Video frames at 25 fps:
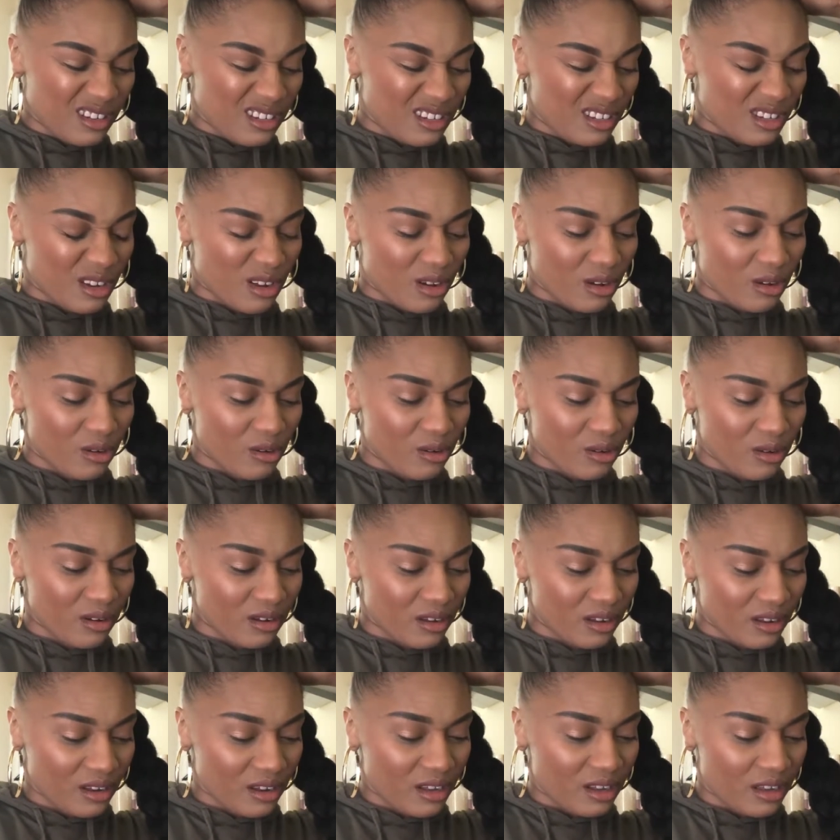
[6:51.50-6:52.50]
So
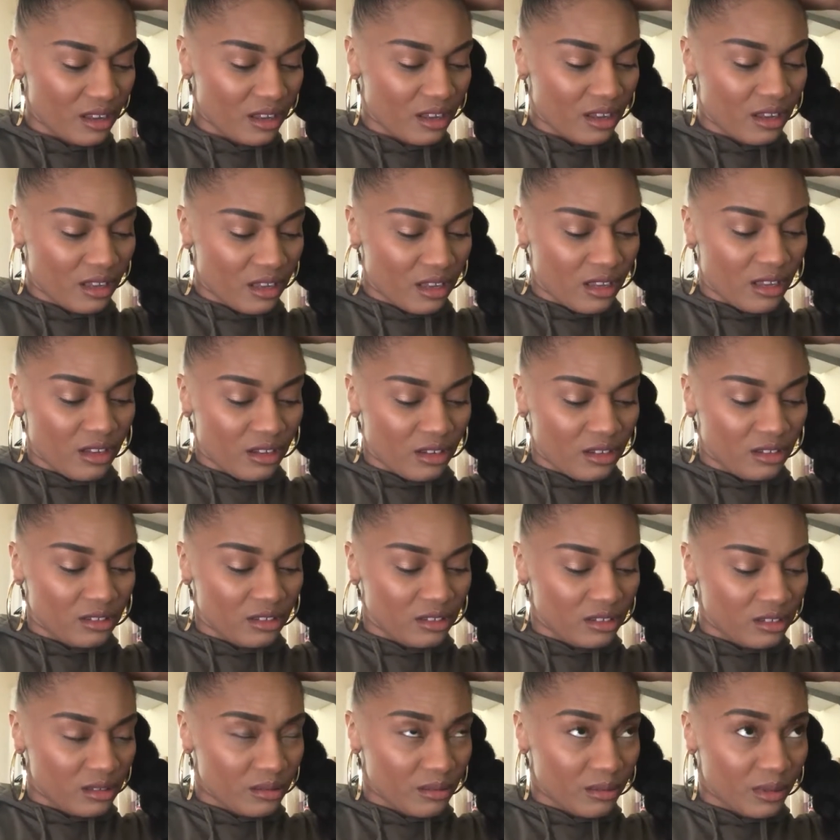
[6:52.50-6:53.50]

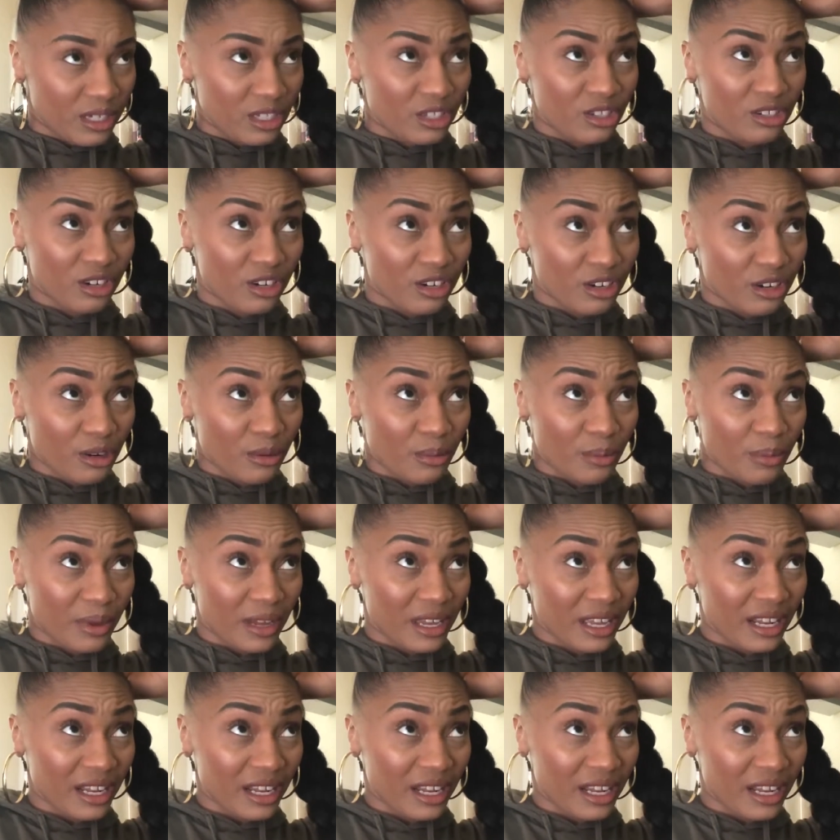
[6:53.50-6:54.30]
just make sure you're